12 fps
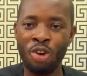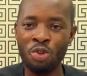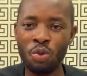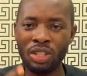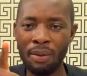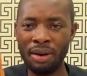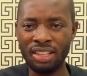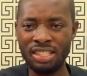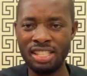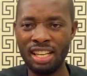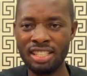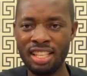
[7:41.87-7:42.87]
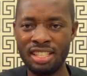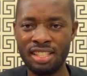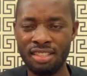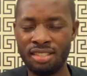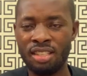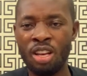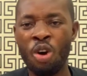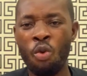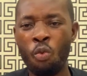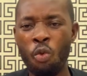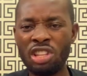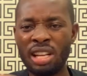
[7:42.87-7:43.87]
So what I'm trying to say in essence is,
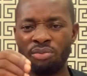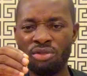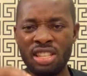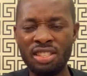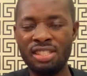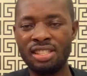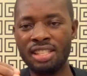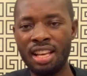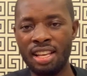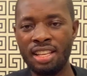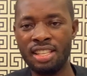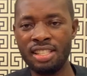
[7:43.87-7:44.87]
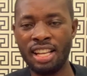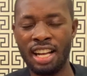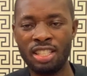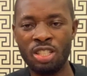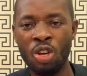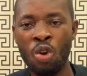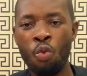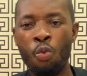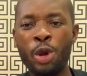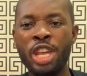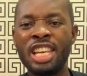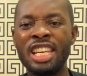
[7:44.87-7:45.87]
what I'm trying to say is that
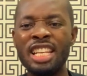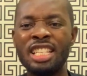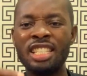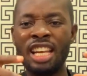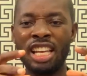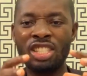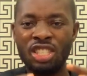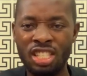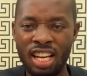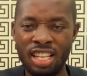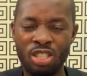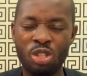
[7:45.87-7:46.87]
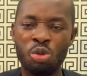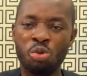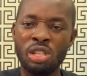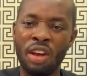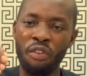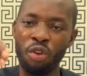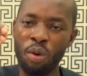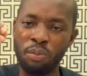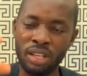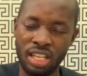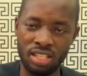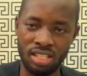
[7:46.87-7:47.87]
we need Nigerians to develop
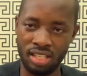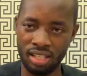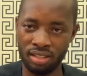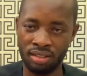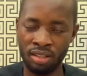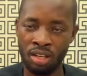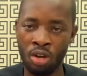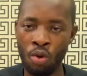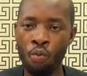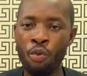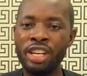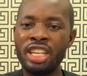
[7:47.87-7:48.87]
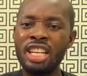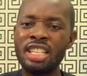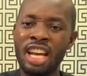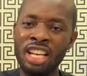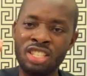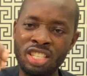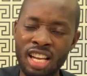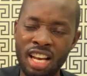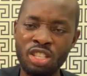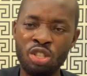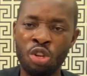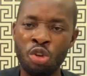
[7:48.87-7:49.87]
Nigeria. We need
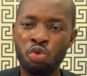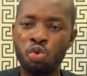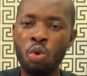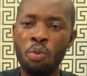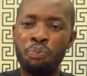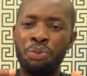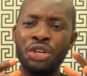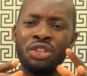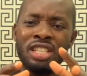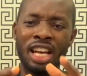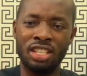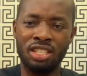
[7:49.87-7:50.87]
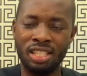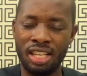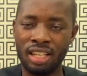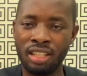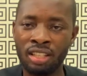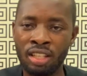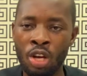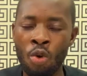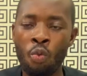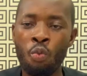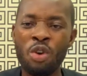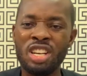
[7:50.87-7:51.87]
Nigerians to build Nigeria.
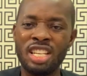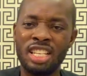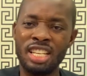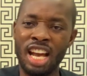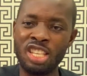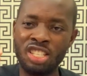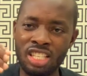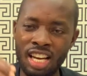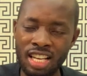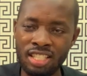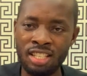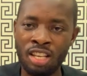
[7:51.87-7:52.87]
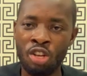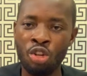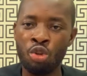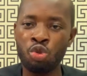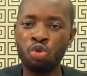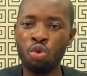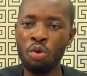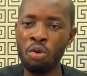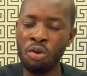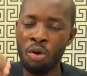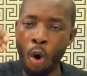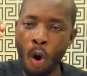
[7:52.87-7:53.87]
We need Nigerians
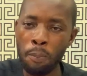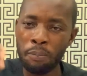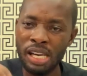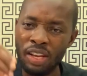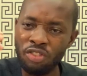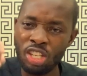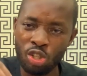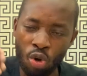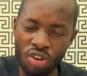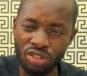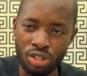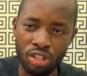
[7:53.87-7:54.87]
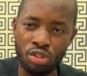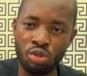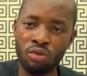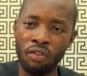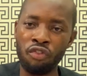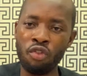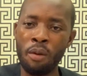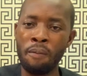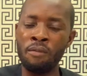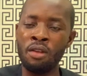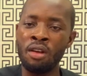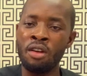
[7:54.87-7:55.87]
to uplift this country
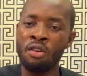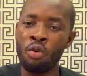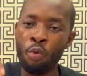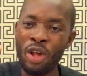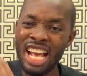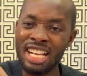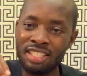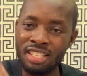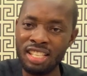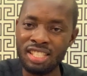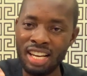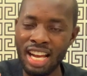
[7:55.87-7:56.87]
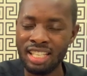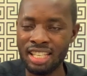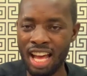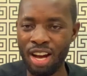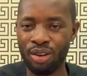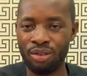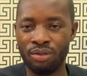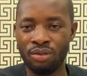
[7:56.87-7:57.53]
from where it is right now,